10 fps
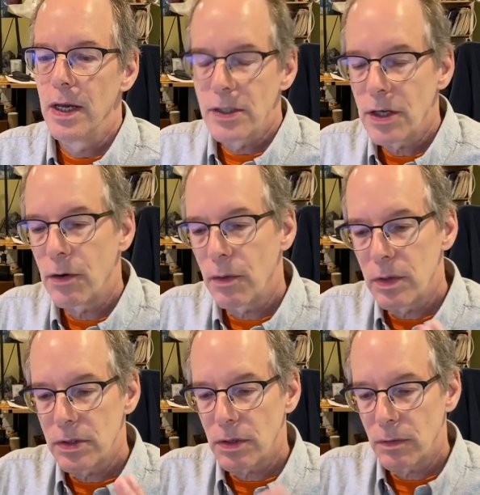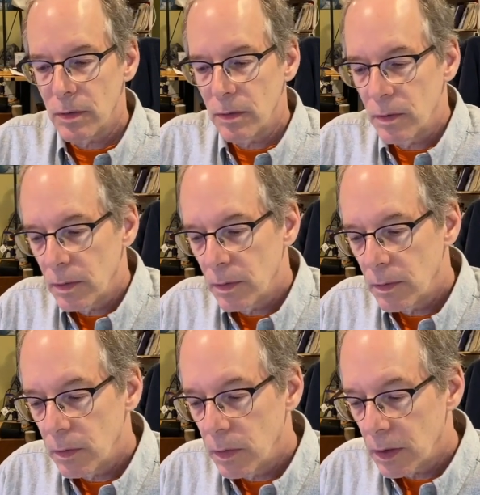So
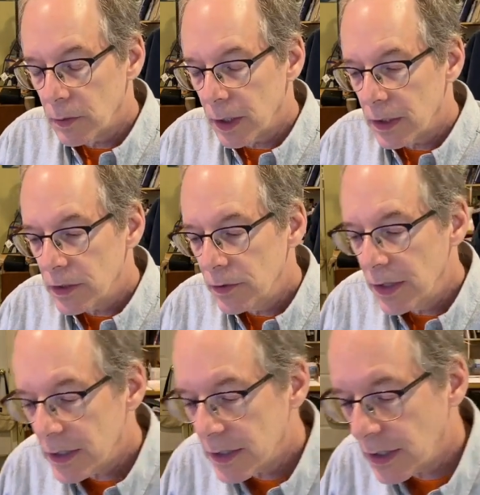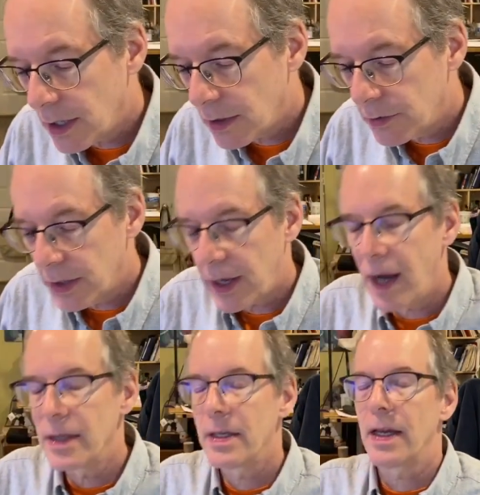we're going to do this through the
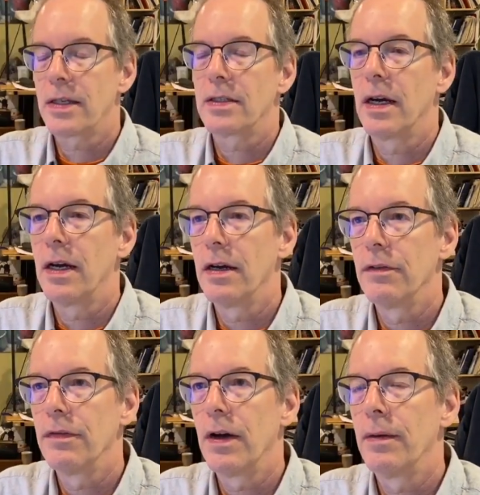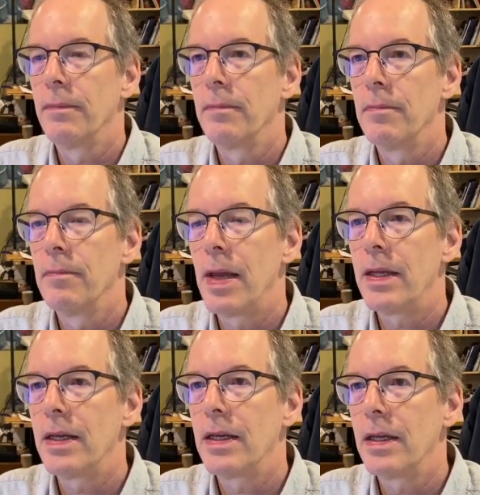context of
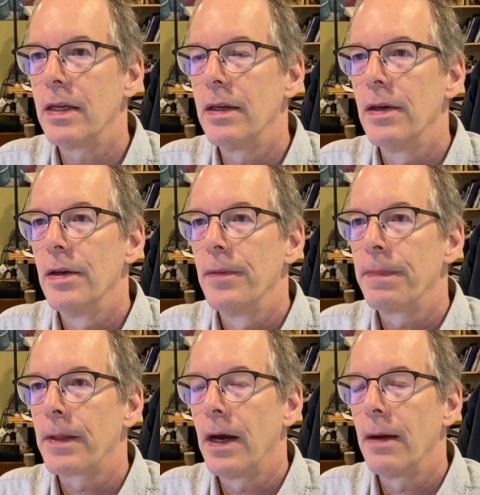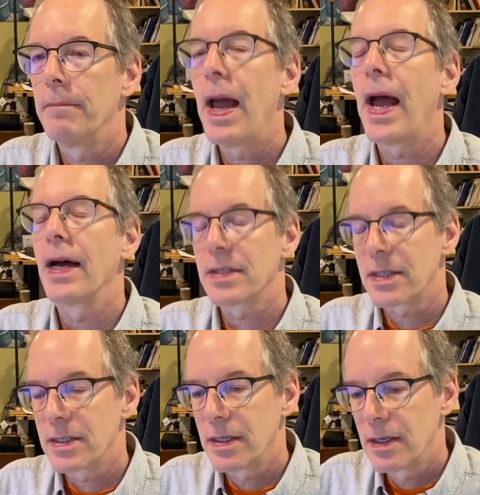making
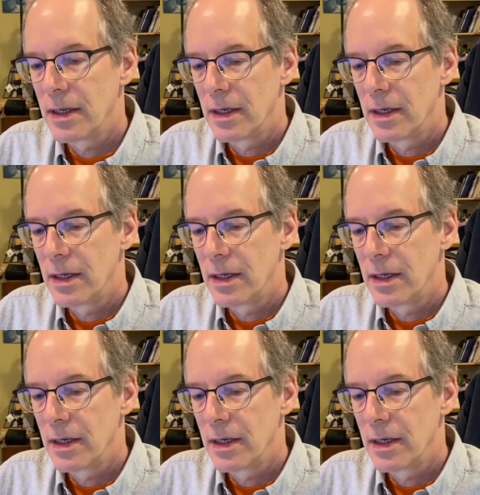masks.